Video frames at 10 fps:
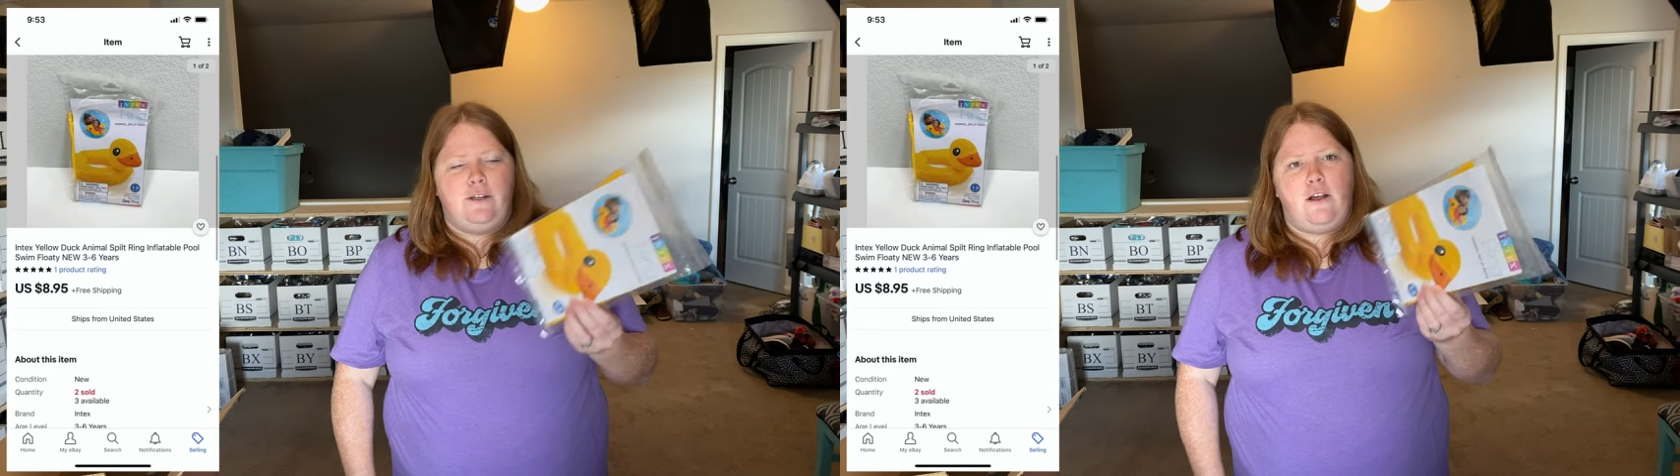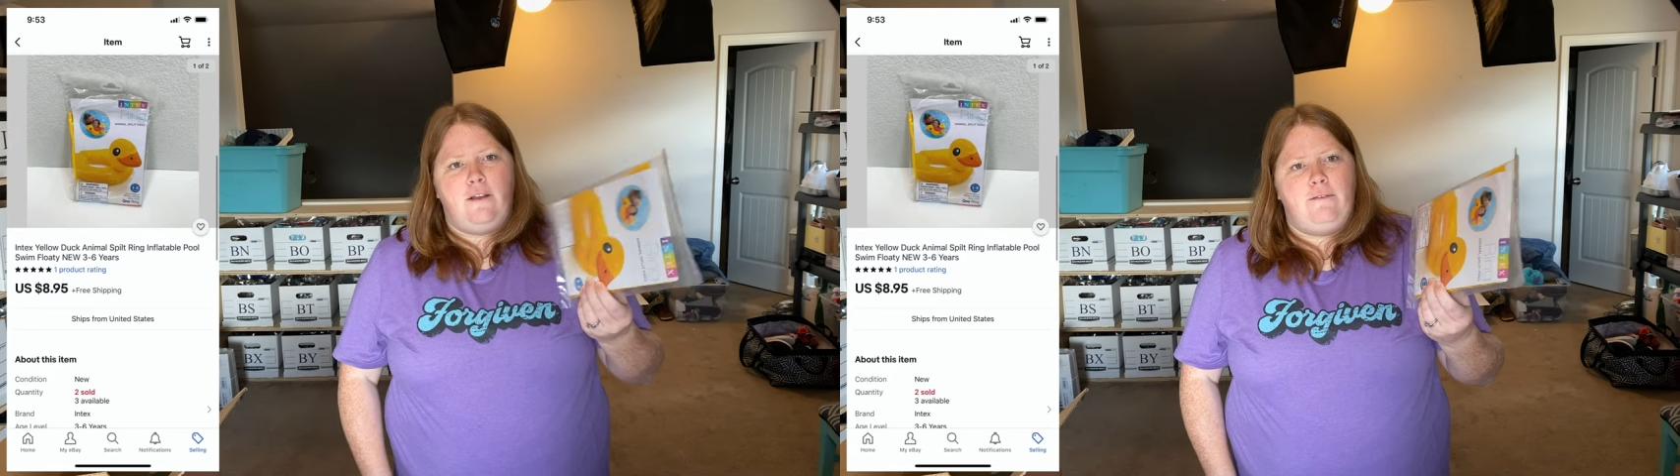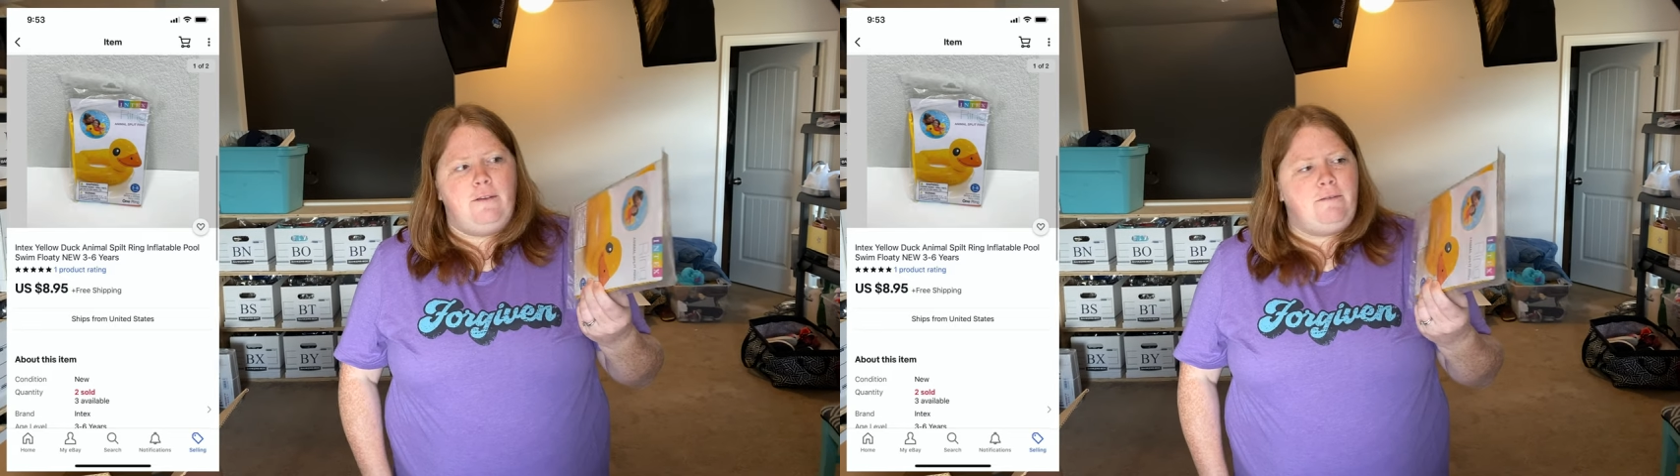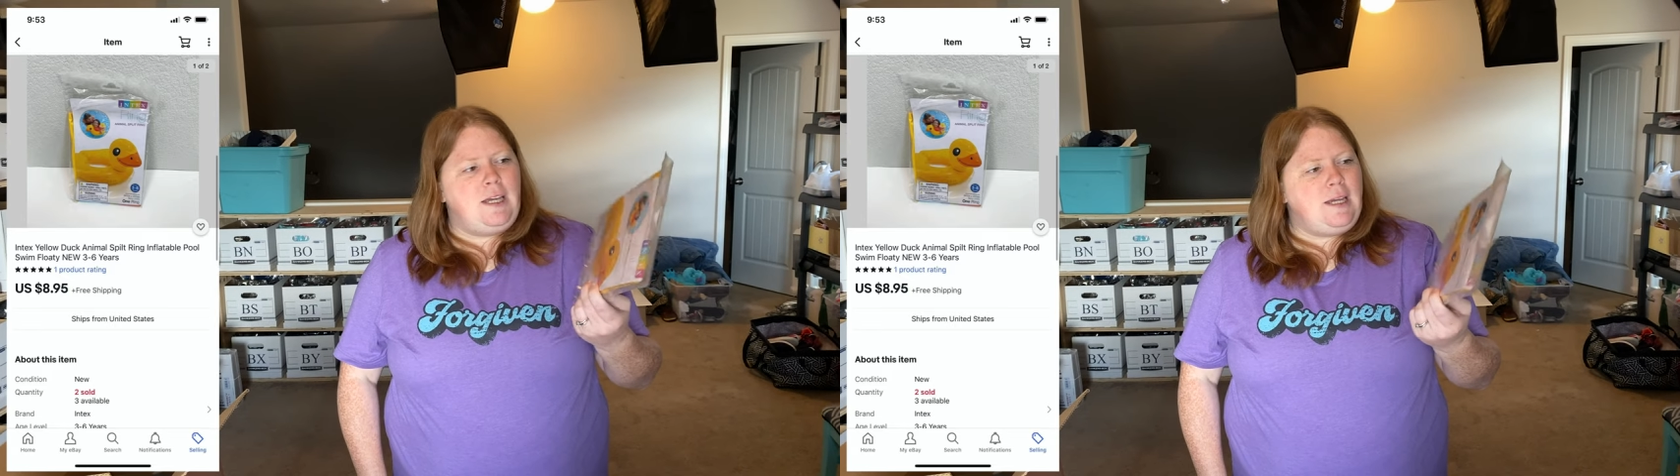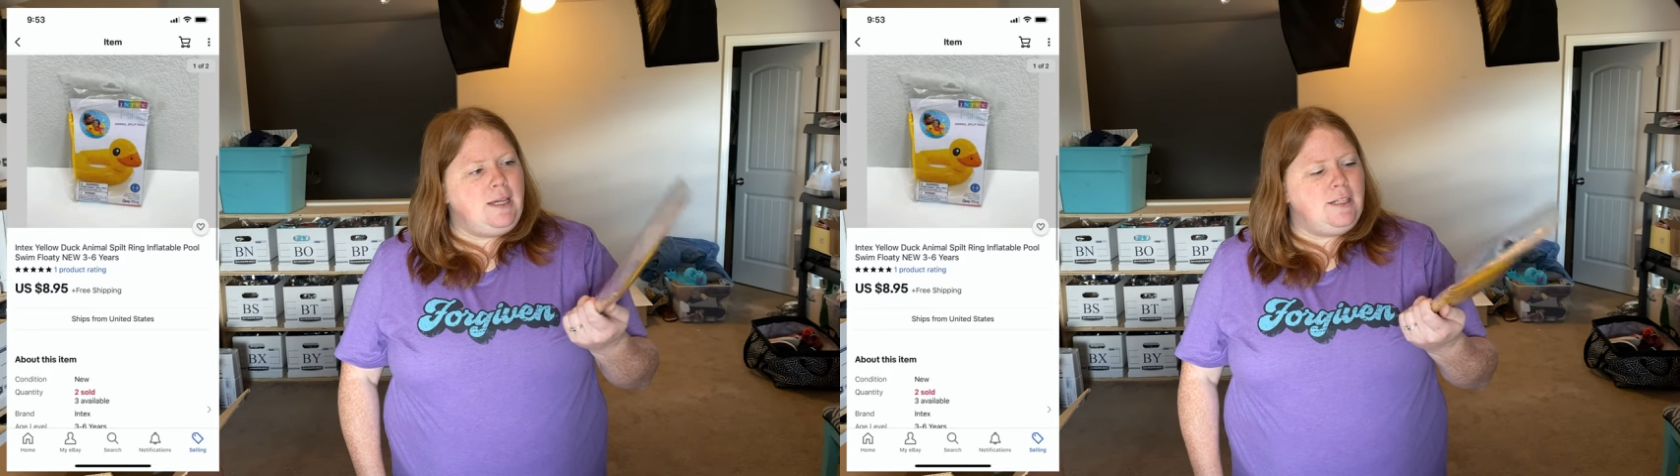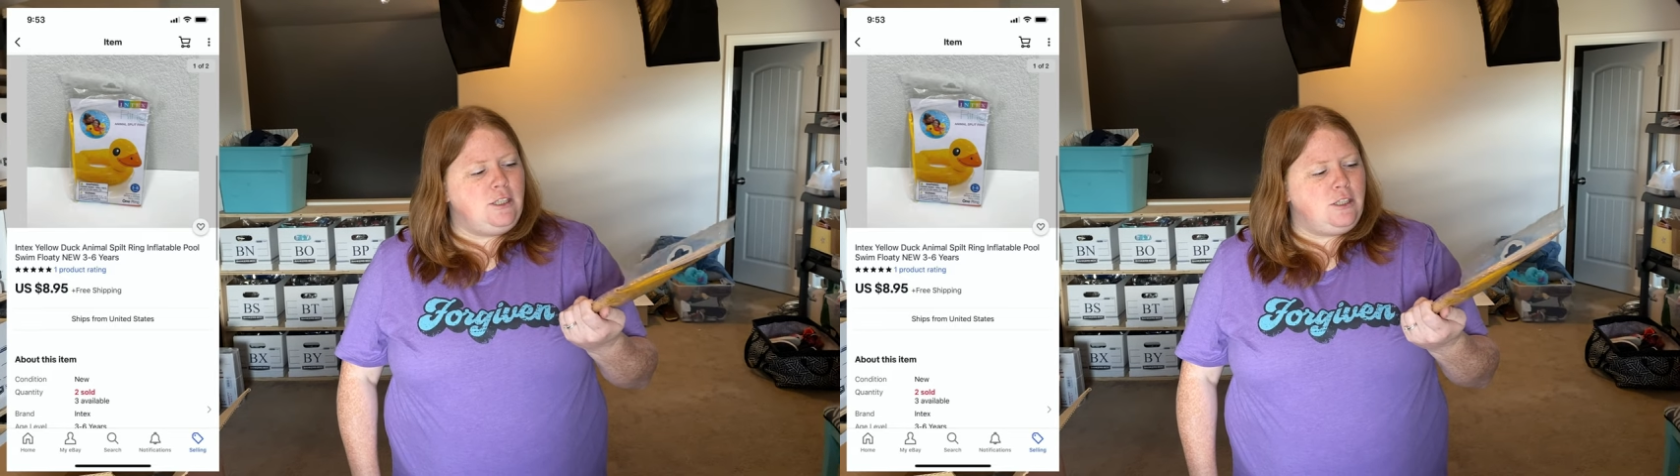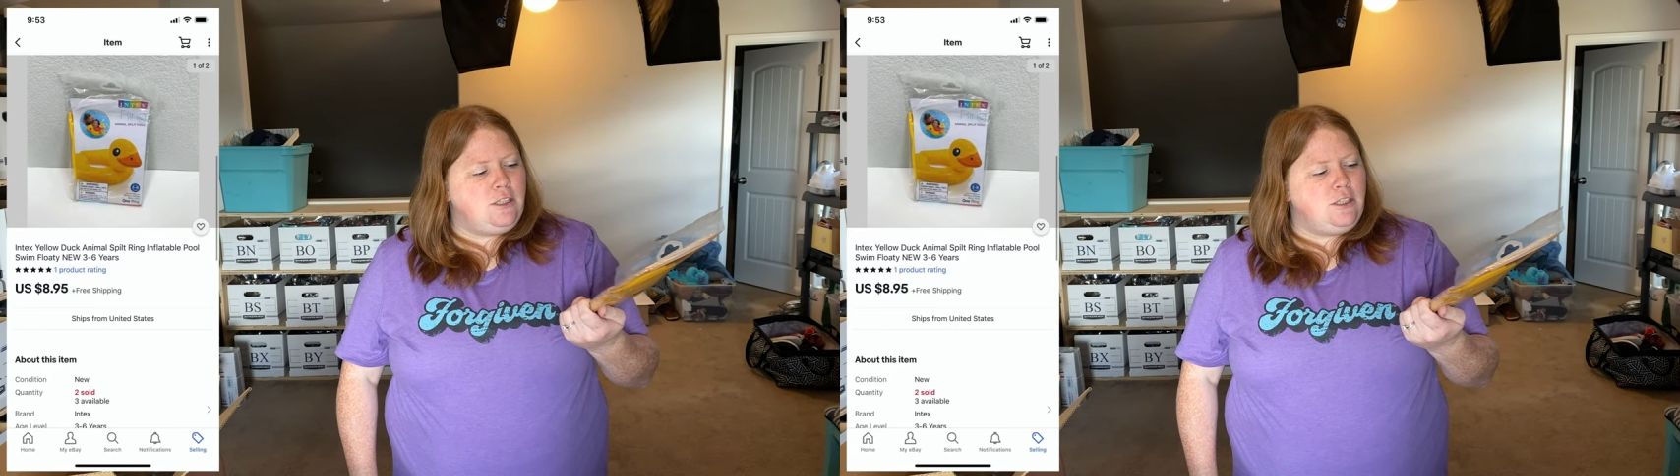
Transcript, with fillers: $1.50 each,